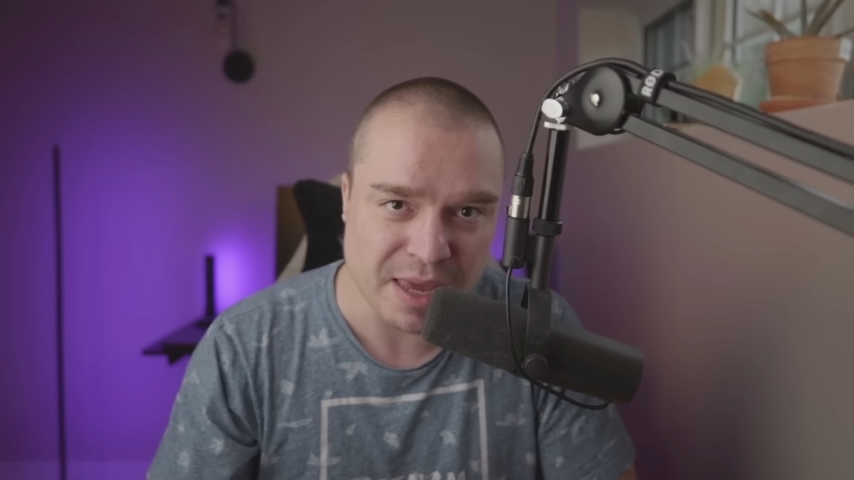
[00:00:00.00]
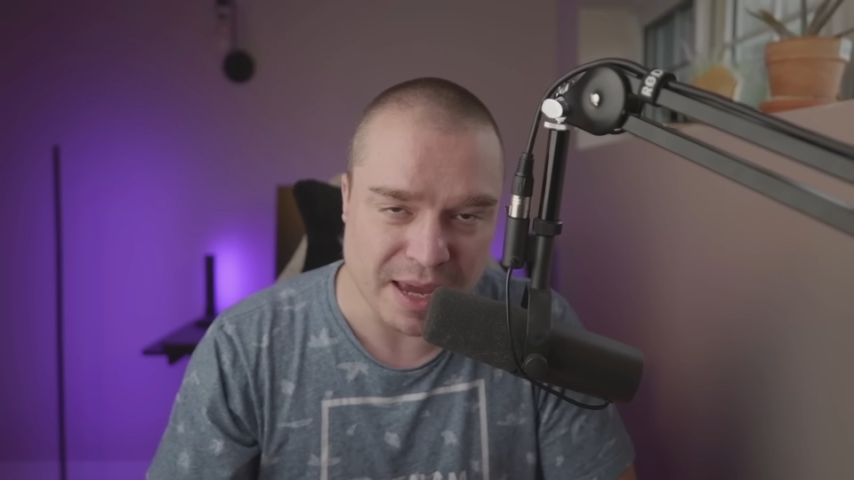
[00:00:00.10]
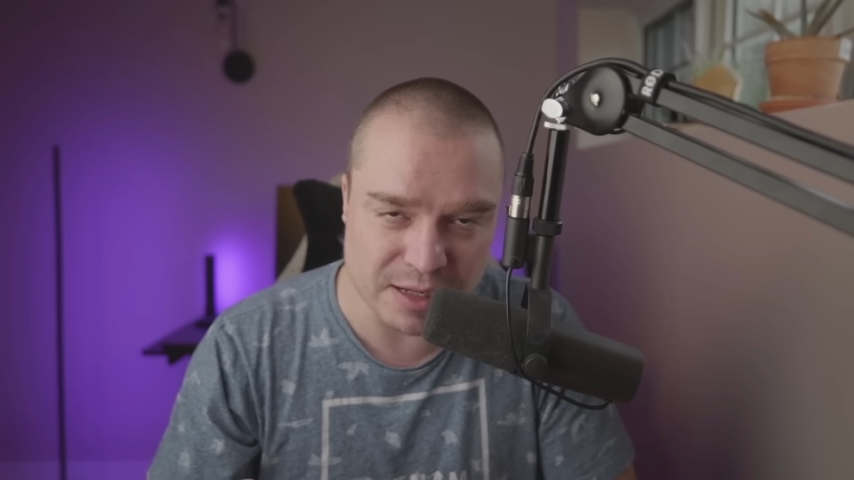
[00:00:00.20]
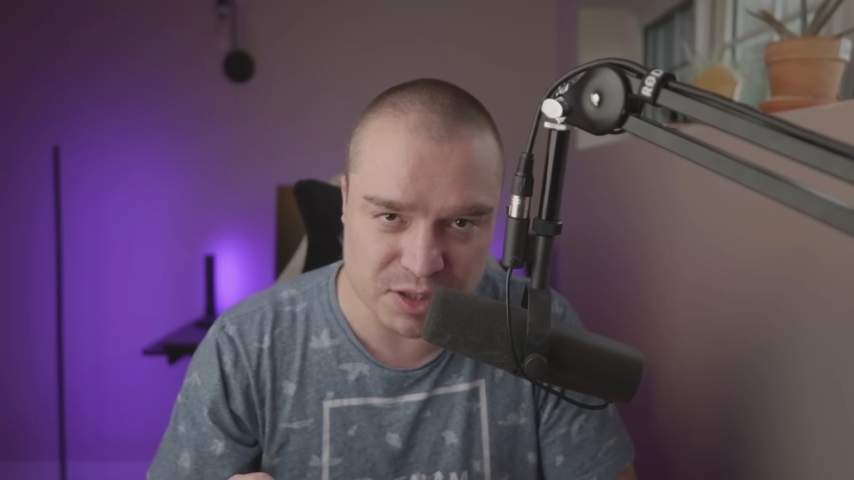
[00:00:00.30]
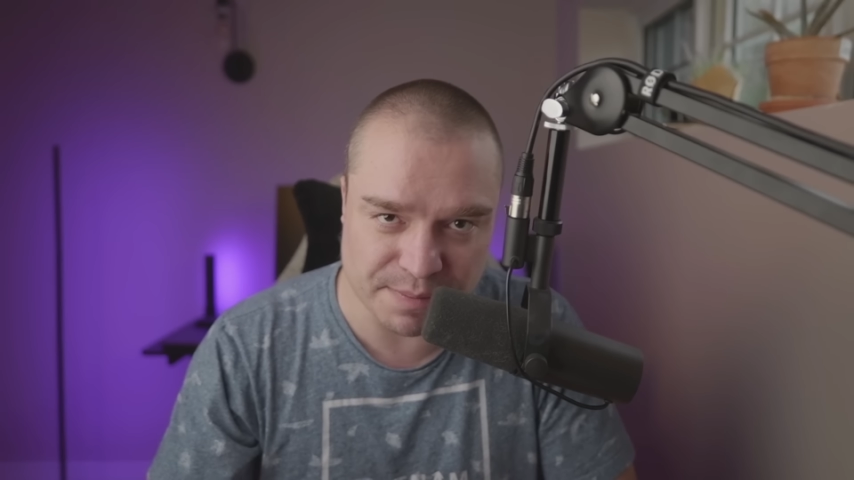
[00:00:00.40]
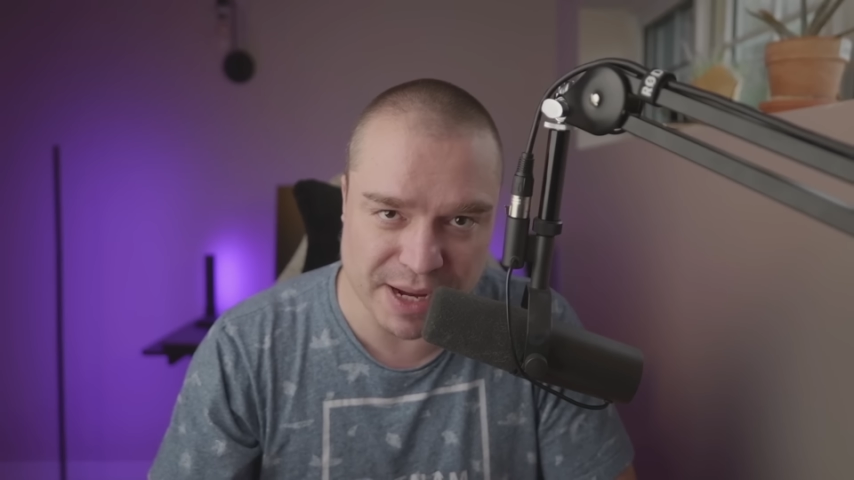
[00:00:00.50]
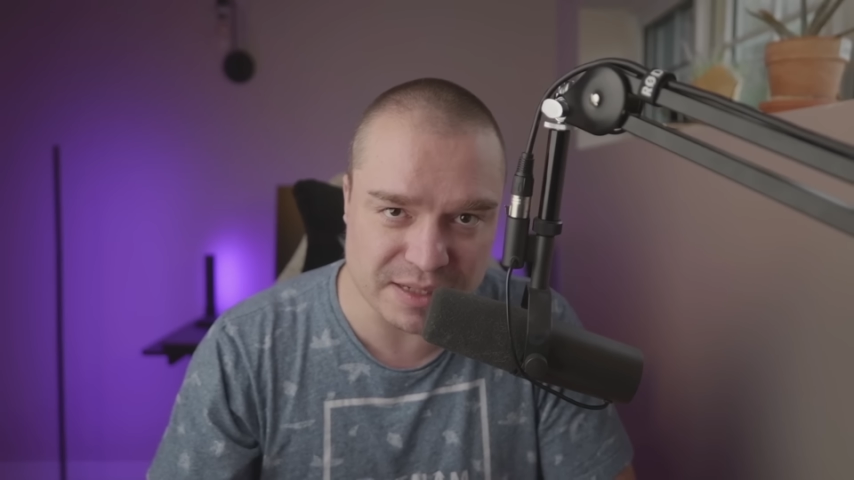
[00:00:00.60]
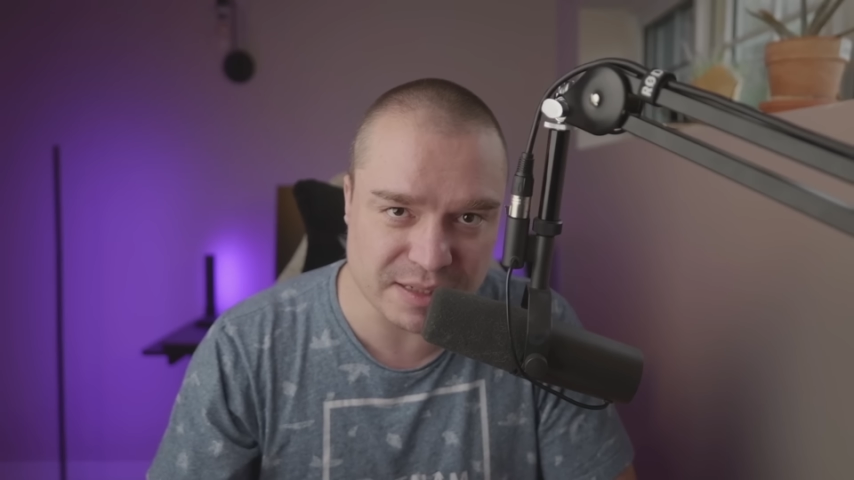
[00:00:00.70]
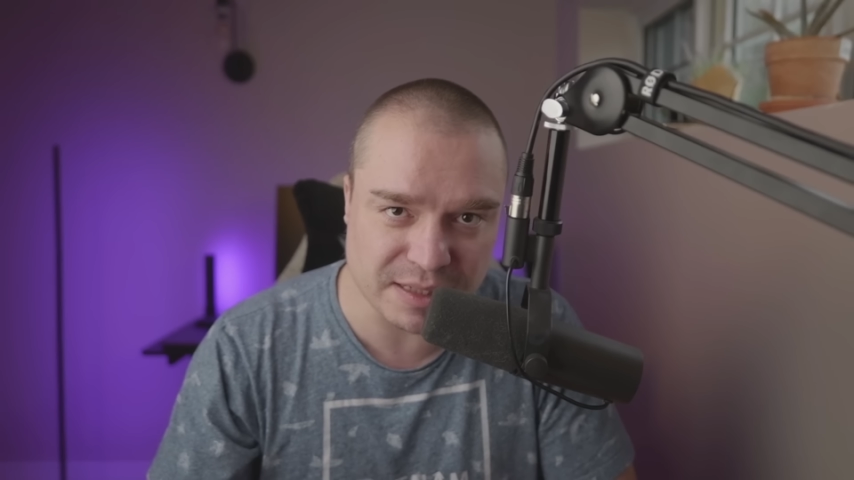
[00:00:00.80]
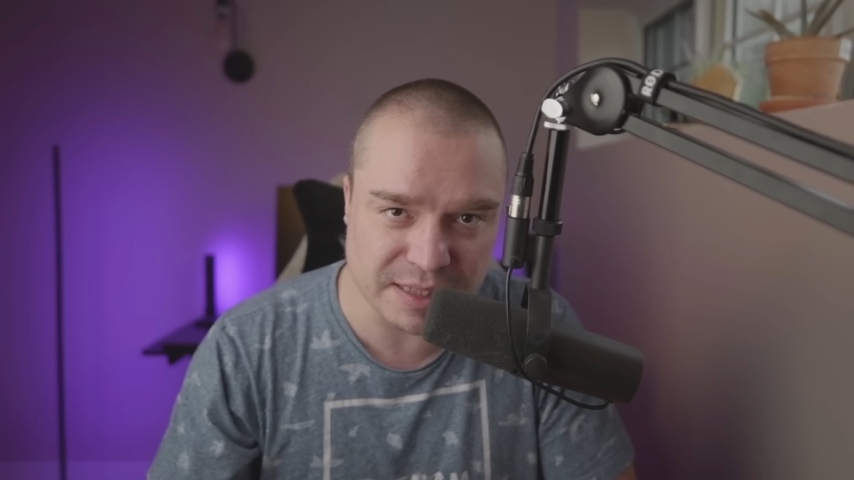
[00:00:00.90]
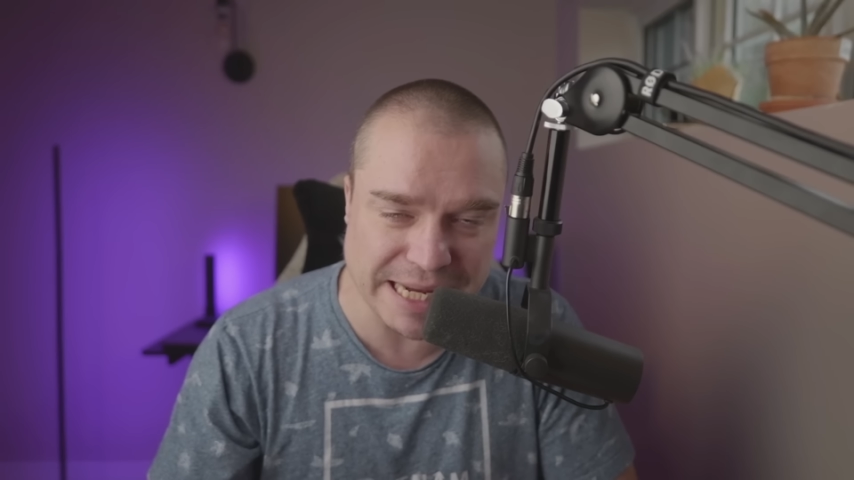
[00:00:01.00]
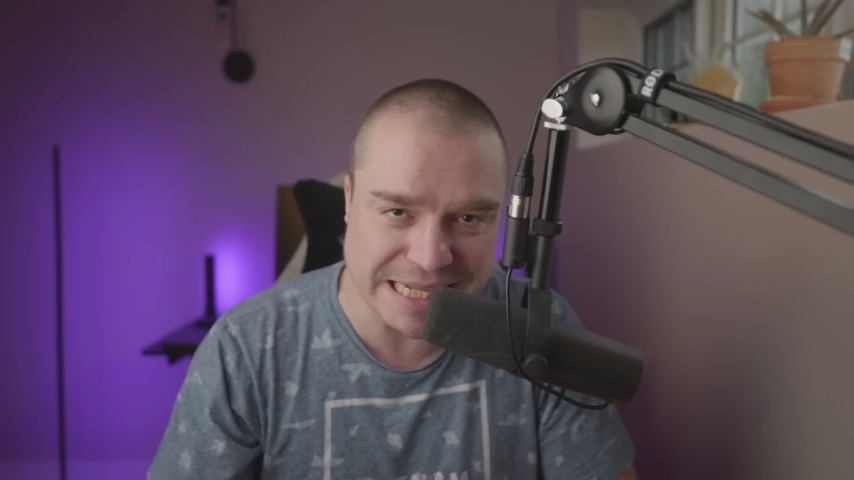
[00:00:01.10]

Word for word: and she basically